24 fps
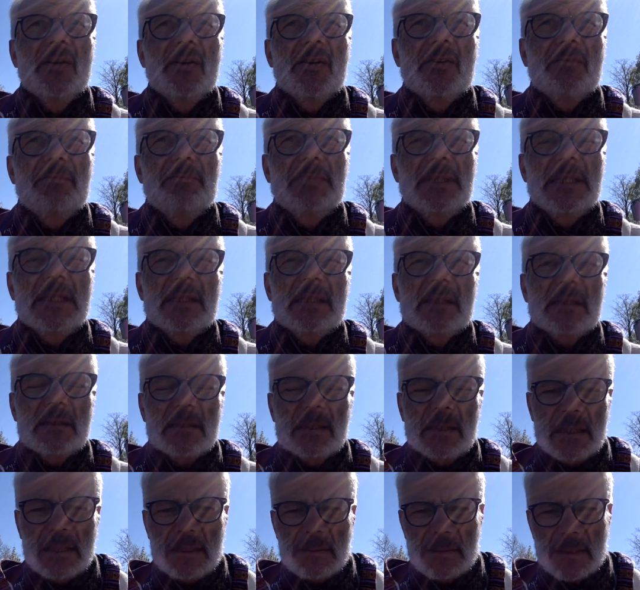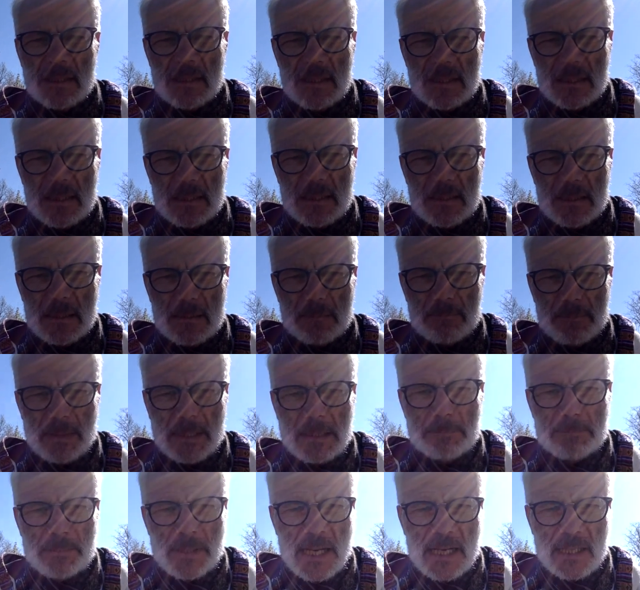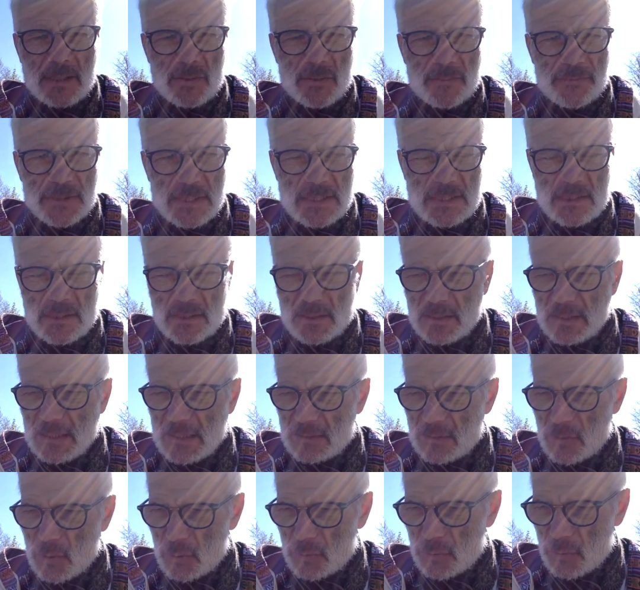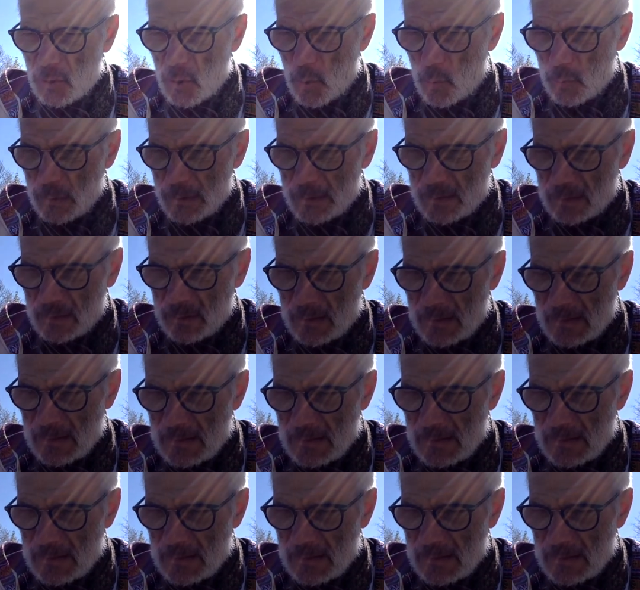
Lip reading: of being part of history and not knowing